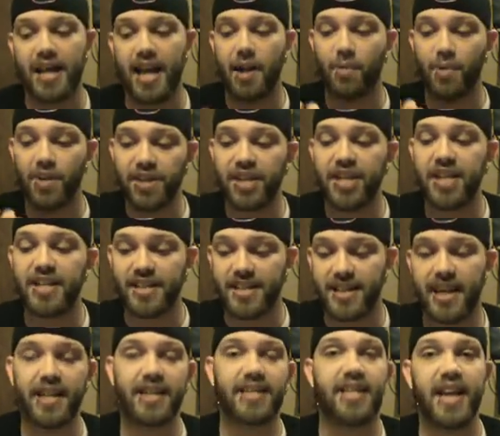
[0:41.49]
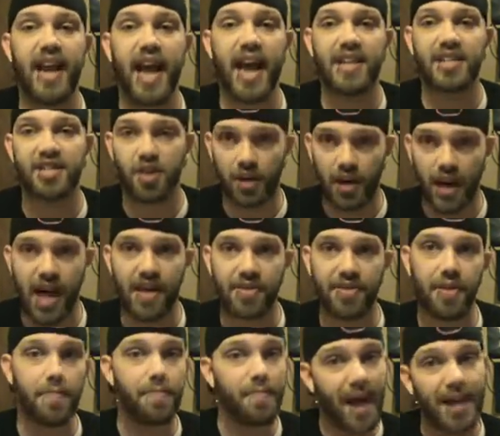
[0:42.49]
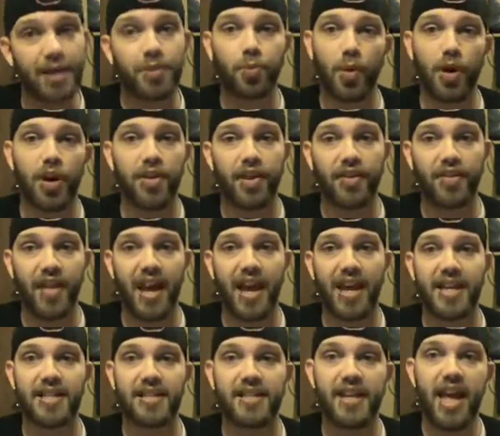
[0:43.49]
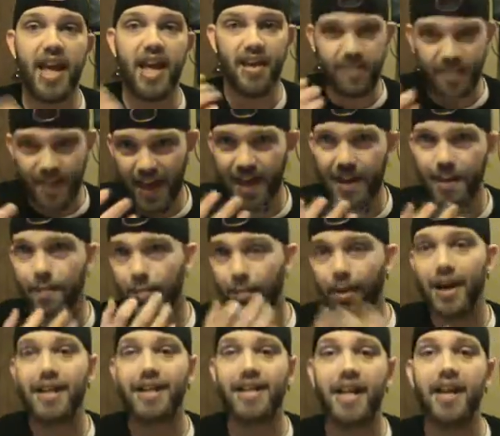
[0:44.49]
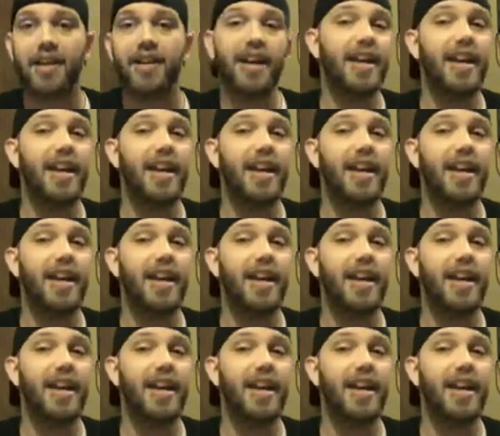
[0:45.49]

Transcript: And when she sings the national anthem, that's one of the things that can bring tears.